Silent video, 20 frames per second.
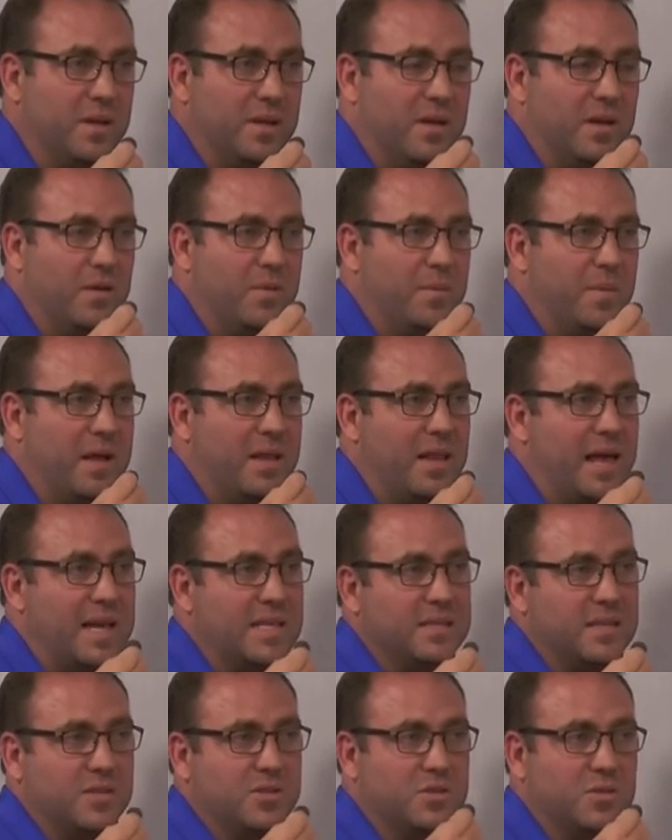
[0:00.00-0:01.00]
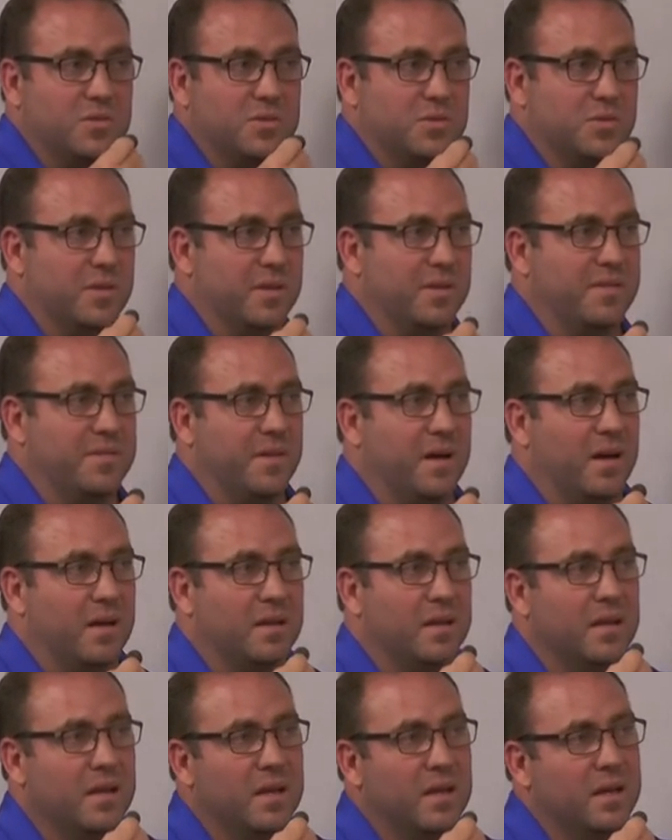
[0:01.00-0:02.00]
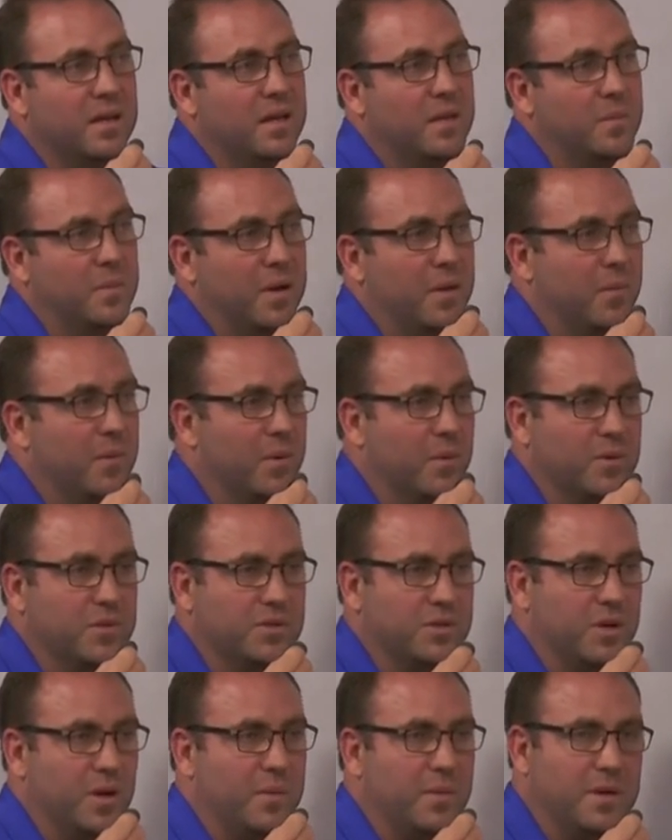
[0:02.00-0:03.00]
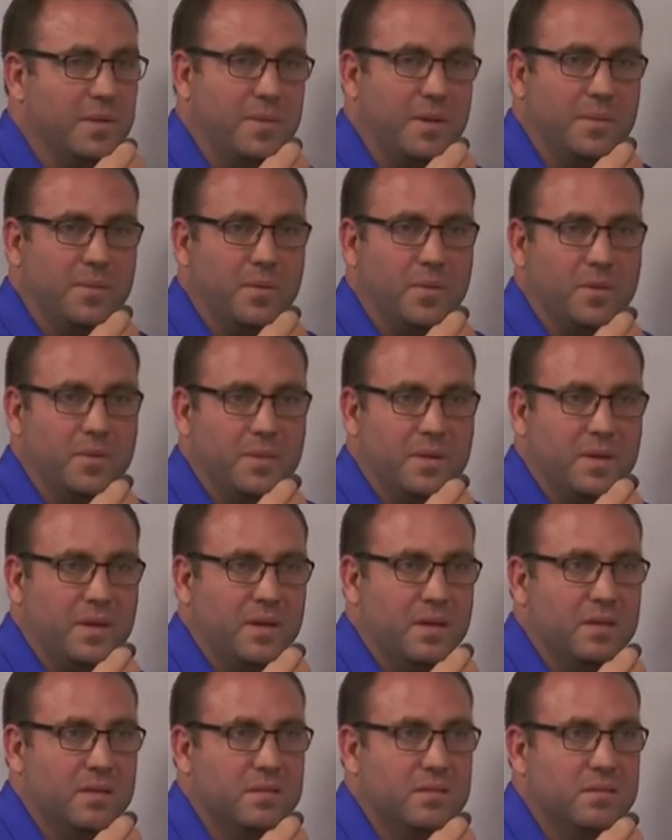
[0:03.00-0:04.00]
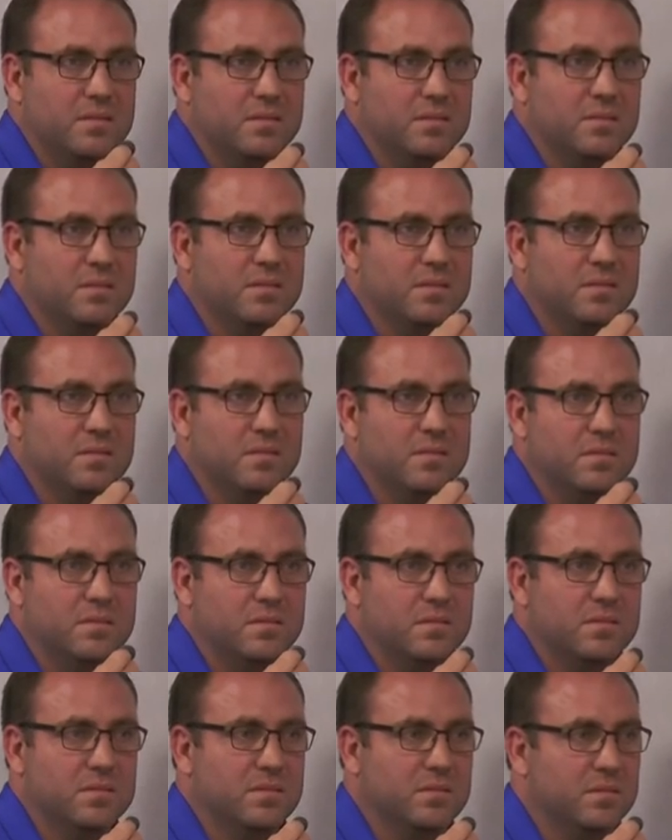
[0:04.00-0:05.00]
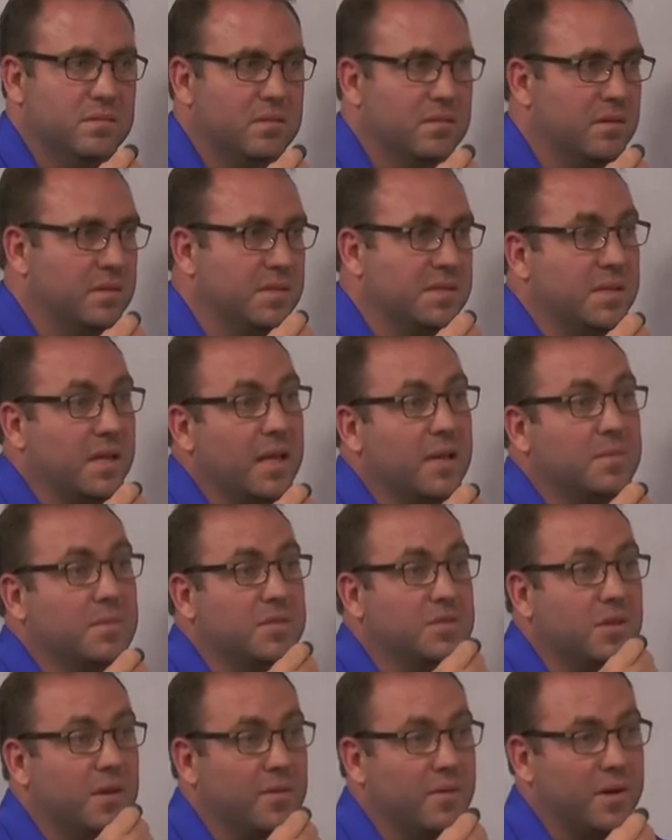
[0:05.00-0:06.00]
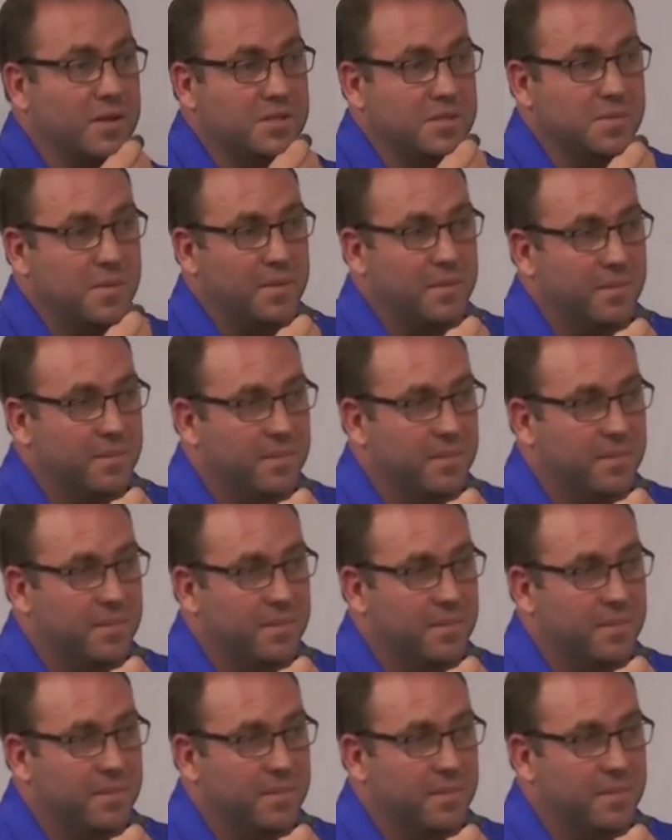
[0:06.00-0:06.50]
You know, my last lecture was really fun, but we weren't sure how many people would be the same. Did you have a question, ma'am?